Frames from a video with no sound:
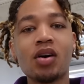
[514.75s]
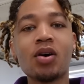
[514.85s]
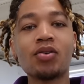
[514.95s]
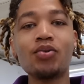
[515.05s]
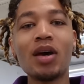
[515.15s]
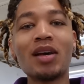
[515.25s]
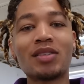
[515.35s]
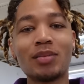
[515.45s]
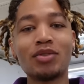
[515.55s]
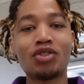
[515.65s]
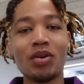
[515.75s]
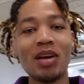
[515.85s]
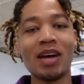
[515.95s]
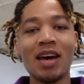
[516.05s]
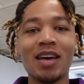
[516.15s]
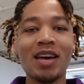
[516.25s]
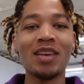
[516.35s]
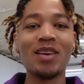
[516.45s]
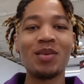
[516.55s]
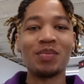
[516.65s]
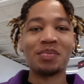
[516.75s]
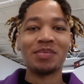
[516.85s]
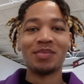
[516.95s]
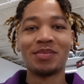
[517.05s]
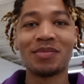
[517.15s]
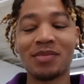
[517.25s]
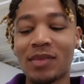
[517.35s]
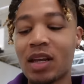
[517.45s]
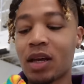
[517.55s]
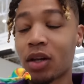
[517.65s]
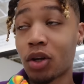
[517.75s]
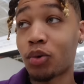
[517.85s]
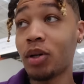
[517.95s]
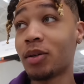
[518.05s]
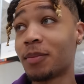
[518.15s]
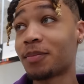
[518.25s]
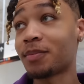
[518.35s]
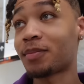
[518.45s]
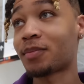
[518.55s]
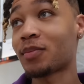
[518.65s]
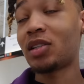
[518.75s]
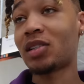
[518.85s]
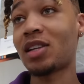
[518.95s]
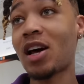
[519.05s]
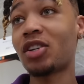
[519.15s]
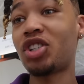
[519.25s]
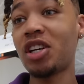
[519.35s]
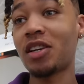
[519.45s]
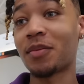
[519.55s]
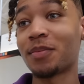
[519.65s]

No, you had something to drink. I ain't had nothing. You is cheating. Look, this is not cheating.